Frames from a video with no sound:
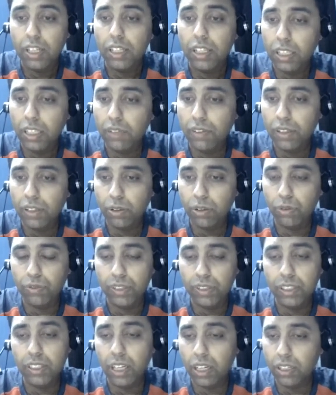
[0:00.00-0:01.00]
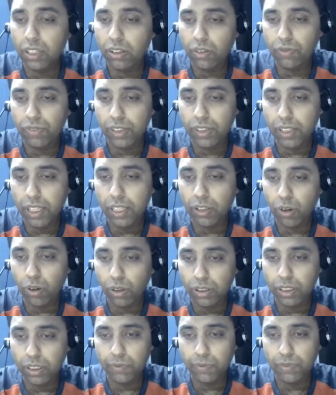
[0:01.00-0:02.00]
Even though we started off with that
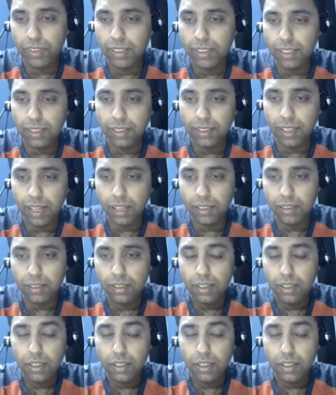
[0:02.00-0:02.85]
concept, we said that